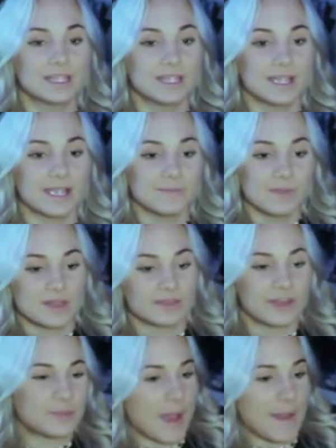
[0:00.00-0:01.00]
thinking
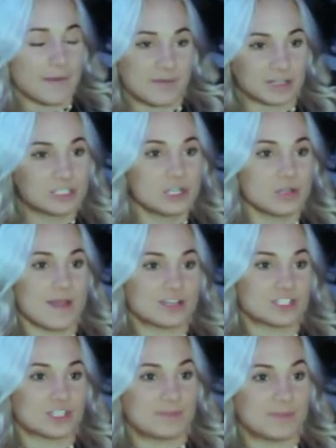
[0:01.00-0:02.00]
they'd probably bring 2
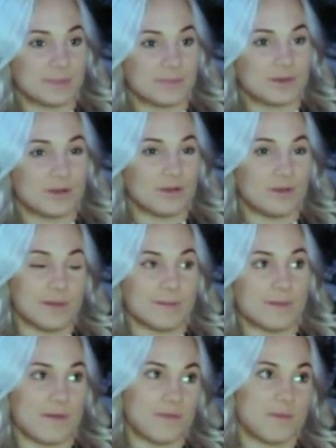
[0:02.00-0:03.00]
extra people,
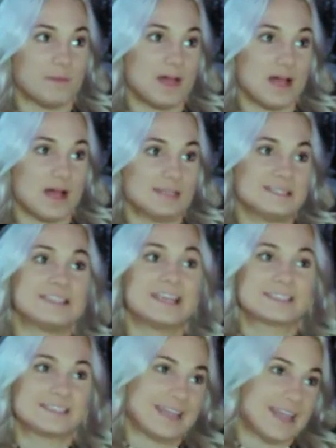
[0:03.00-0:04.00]
blah, blah, blah, blah, blah,
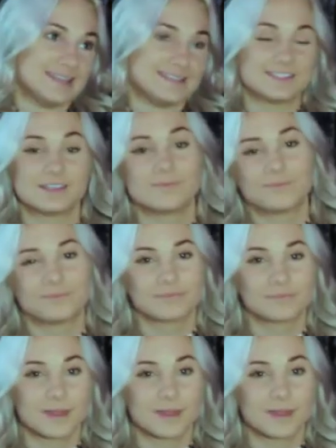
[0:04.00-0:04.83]
60 kids.